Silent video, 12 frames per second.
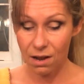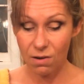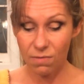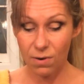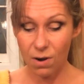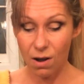
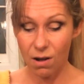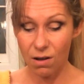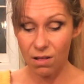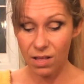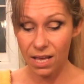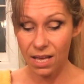
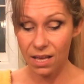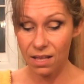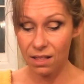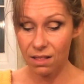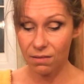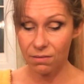overall
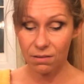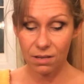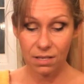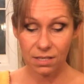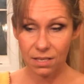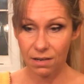heat
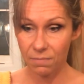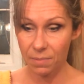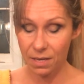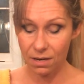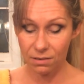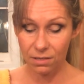instead of
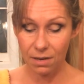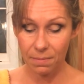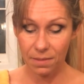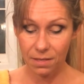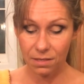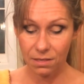being on
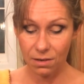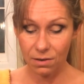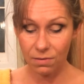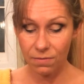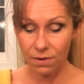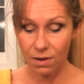top of the
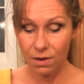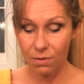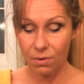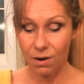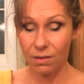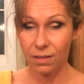stove
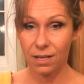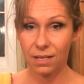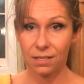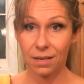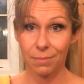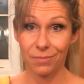where all the
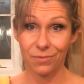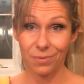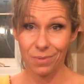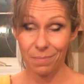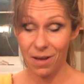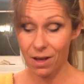heat's coming
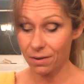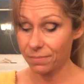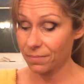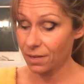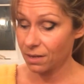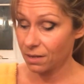from the
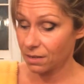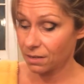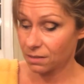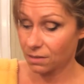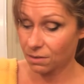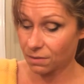bottom.
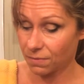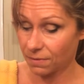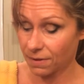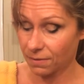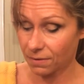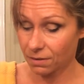So if
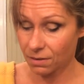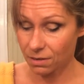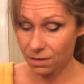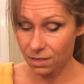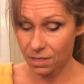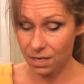you've ever
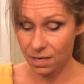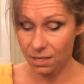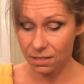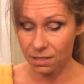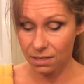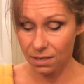cooked
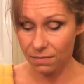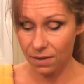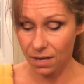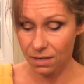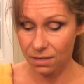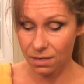eggs and they've
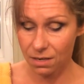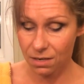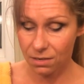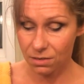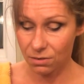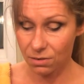gotten
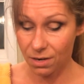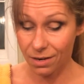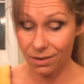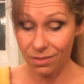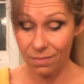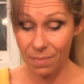too done
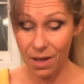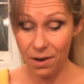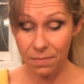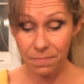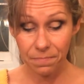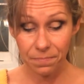on the
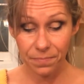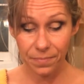bottom